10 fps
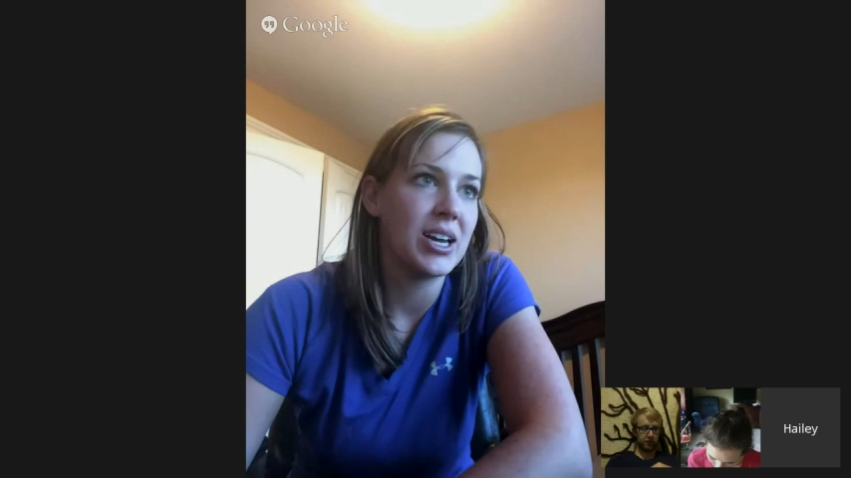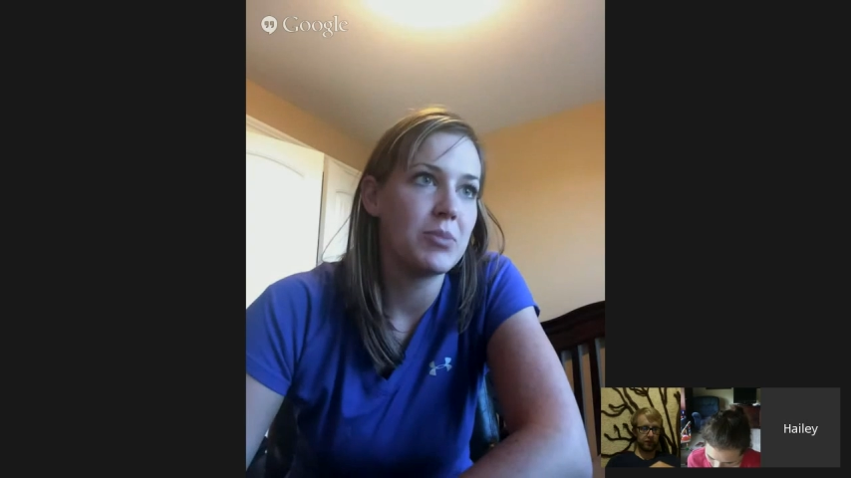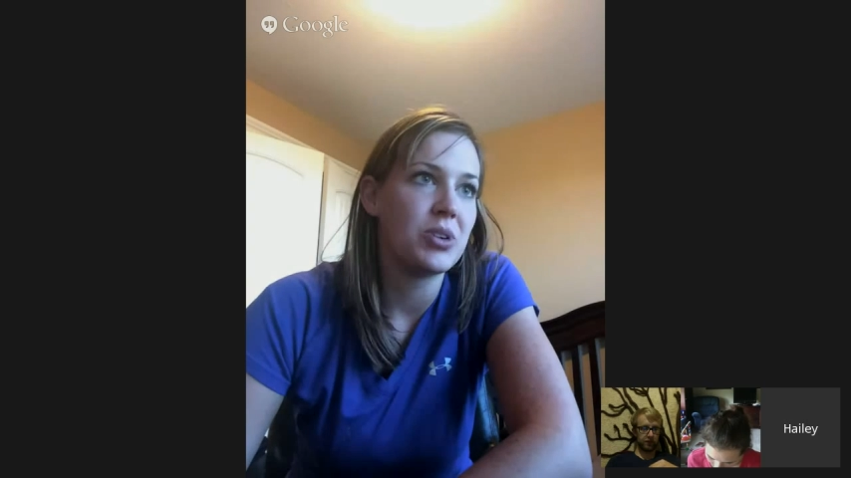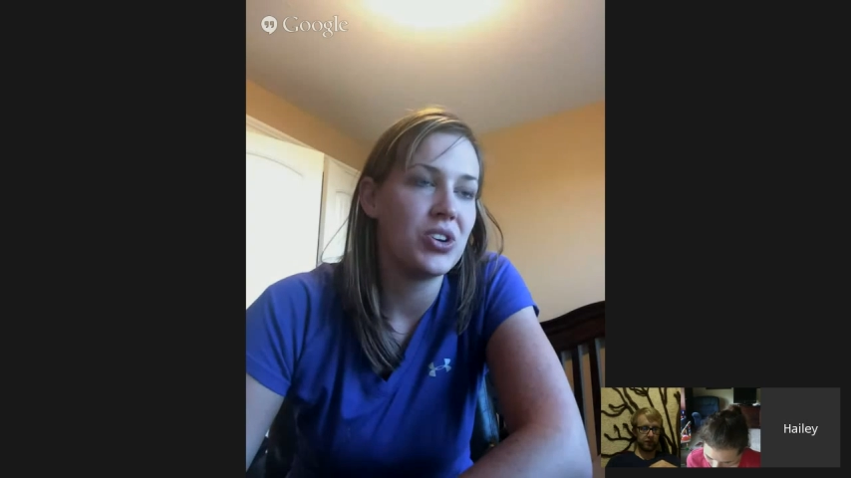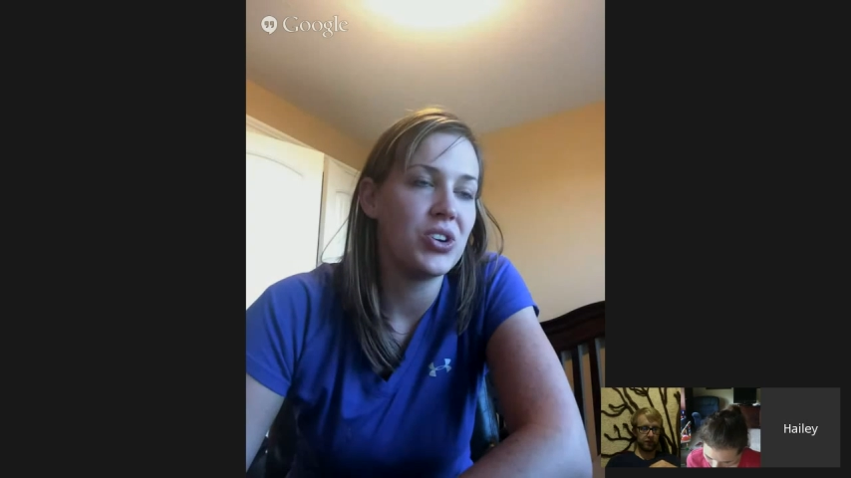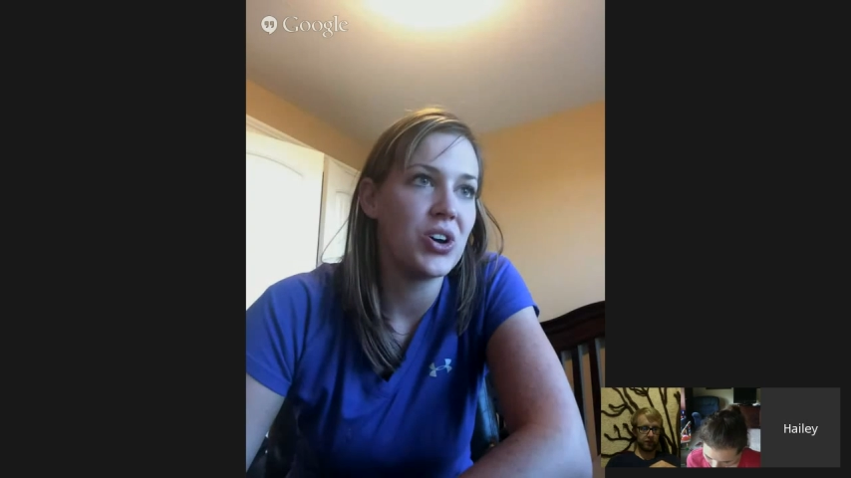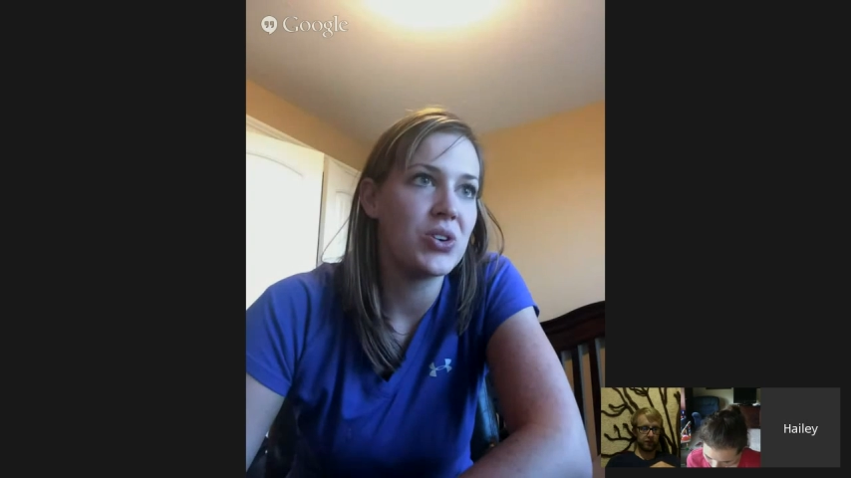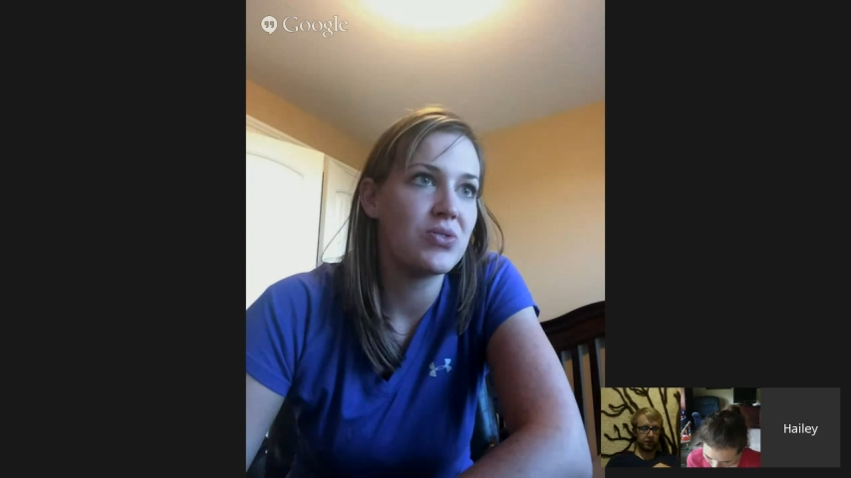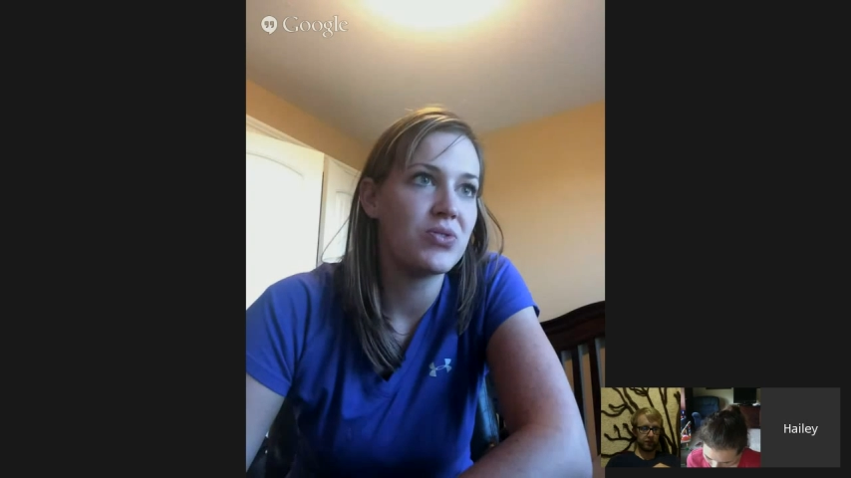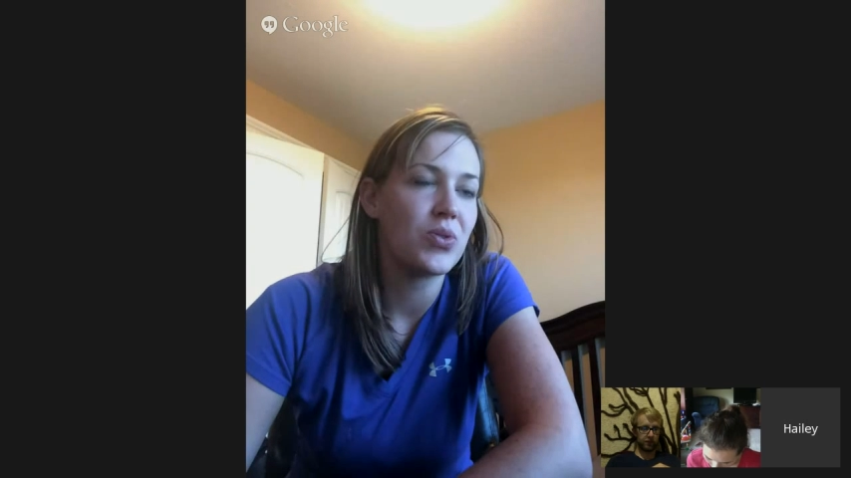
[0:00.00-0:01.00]
I put
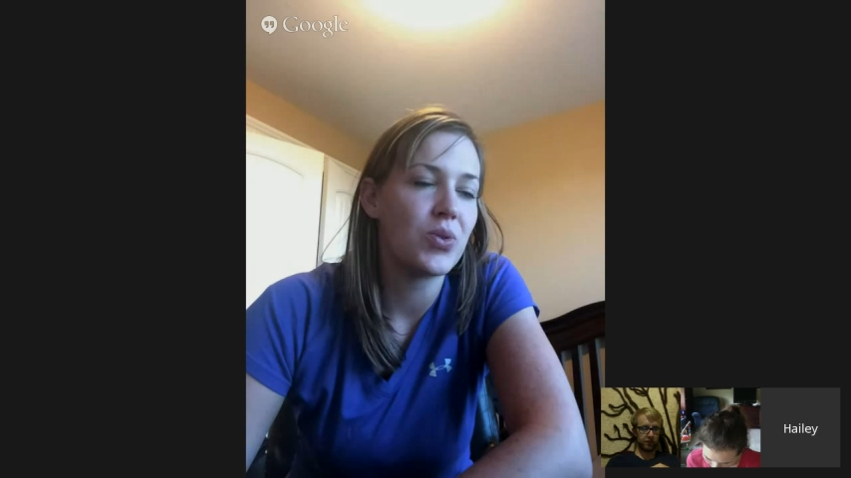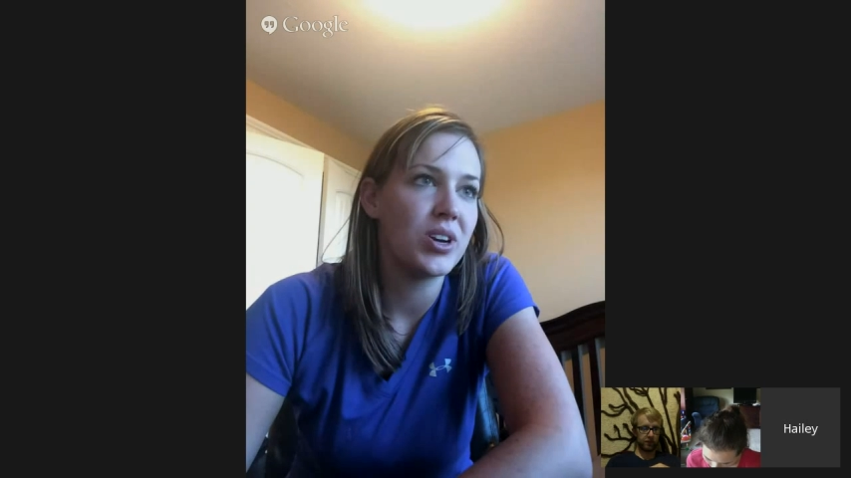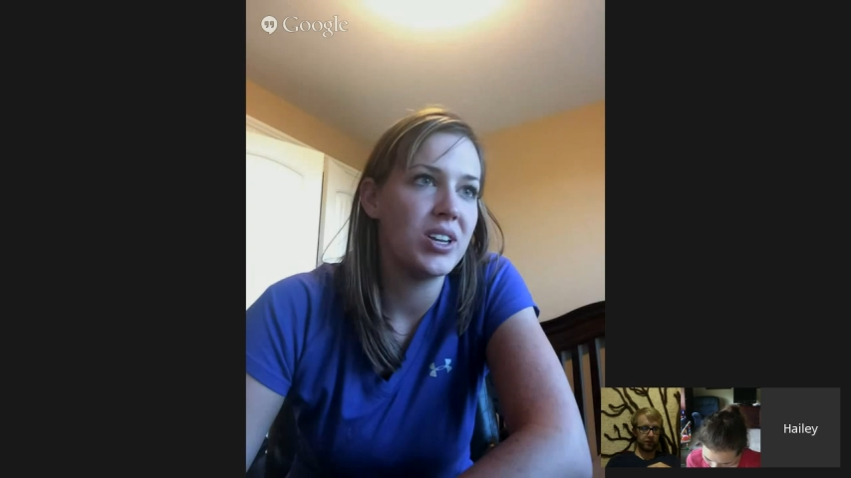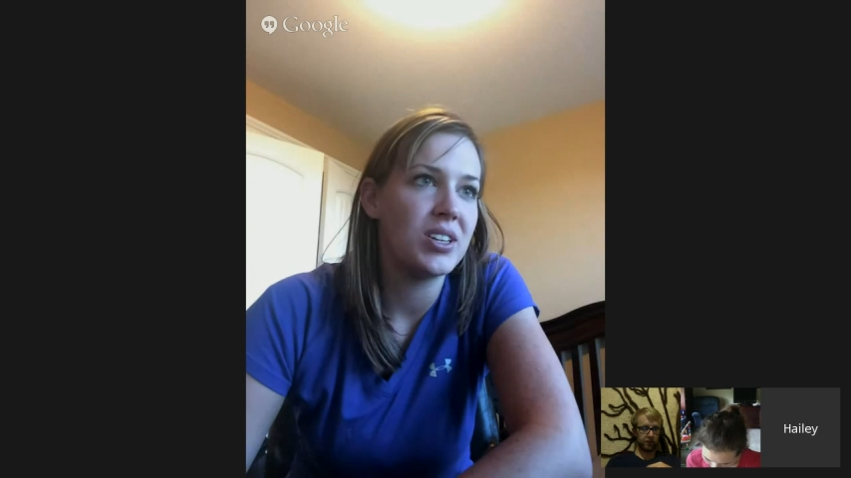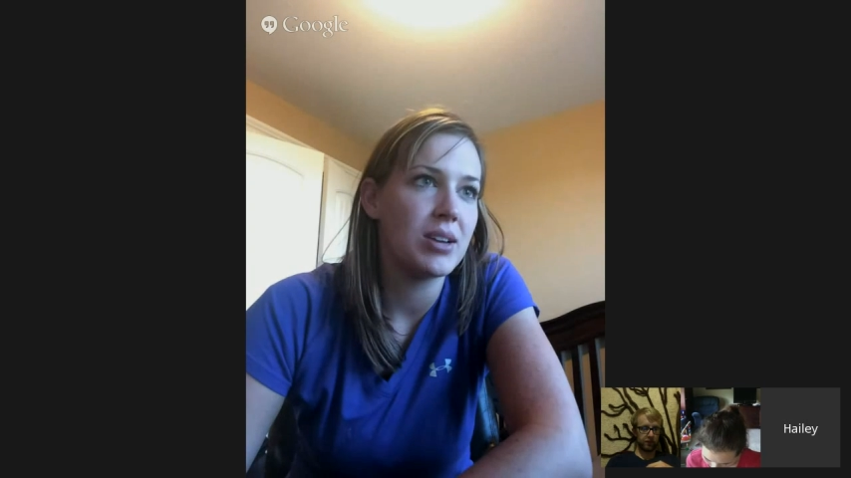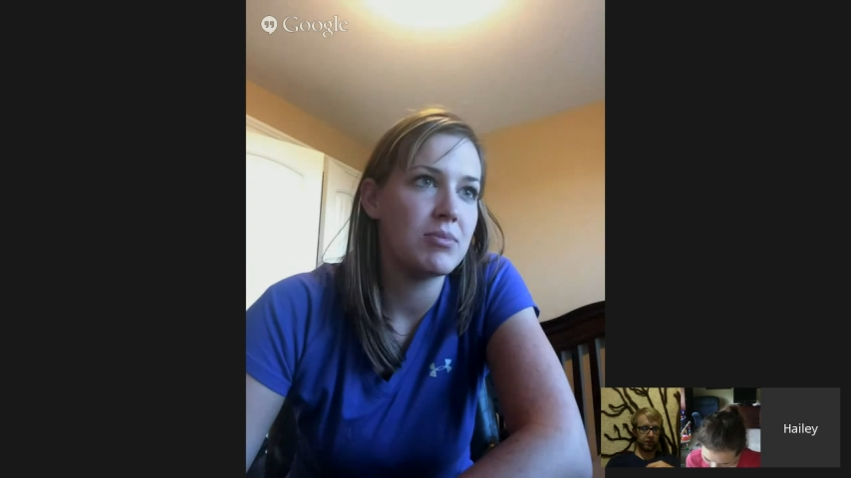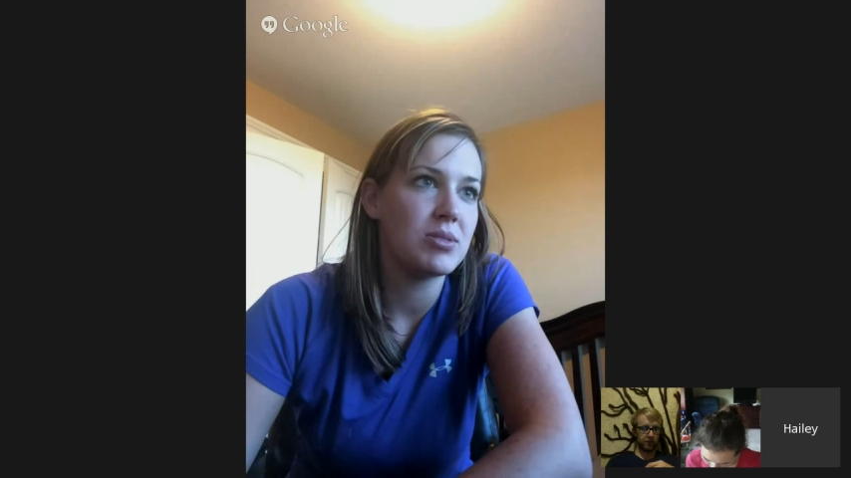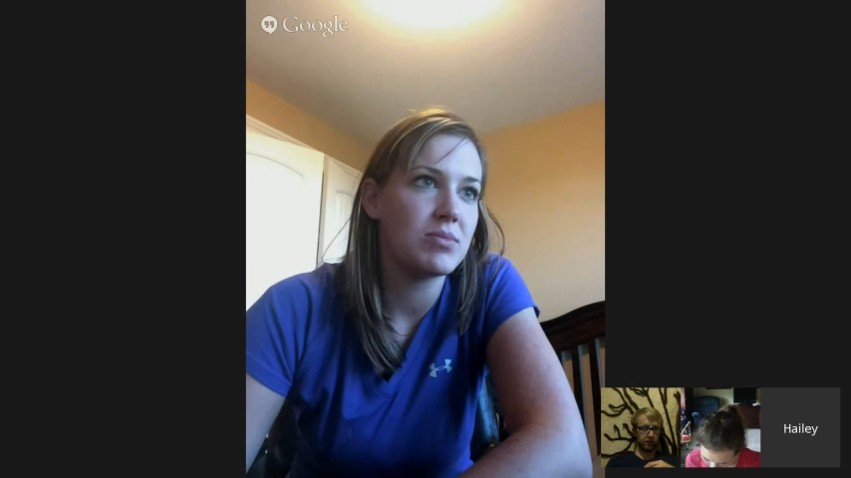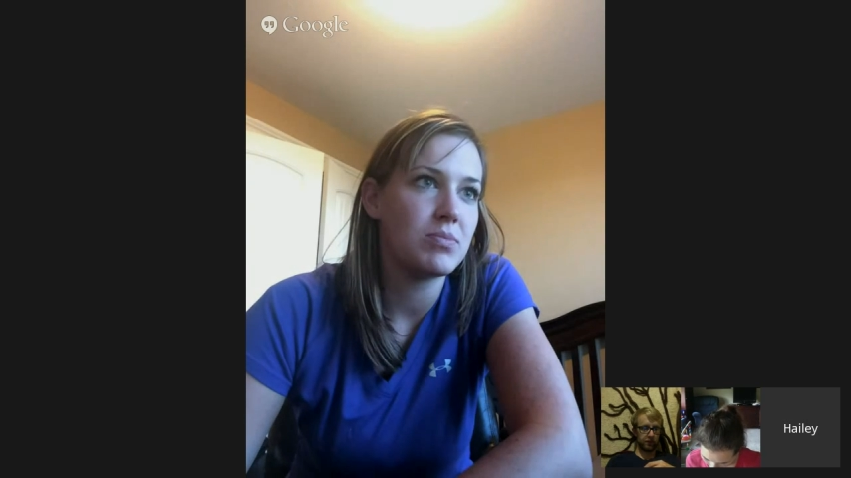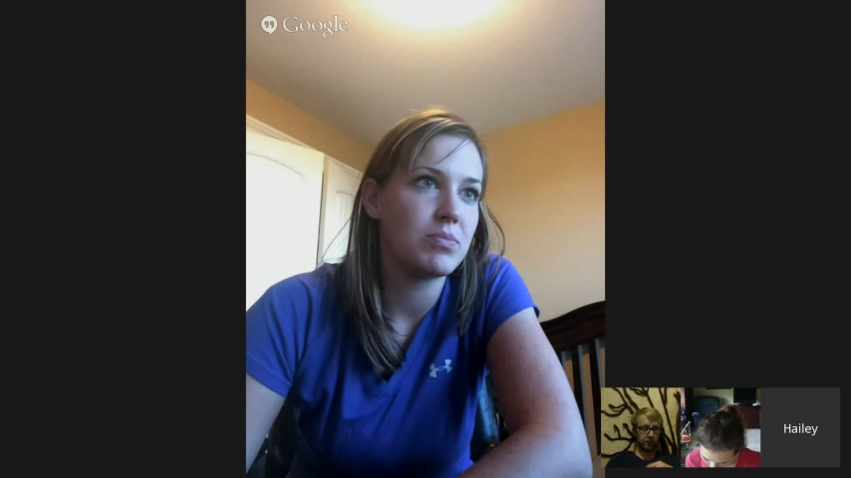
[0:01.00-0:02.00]
no. 40
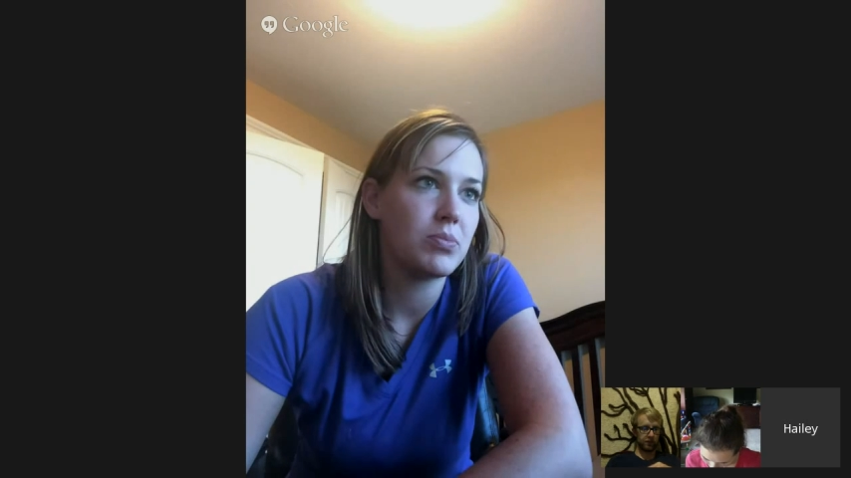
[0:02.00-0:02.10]
times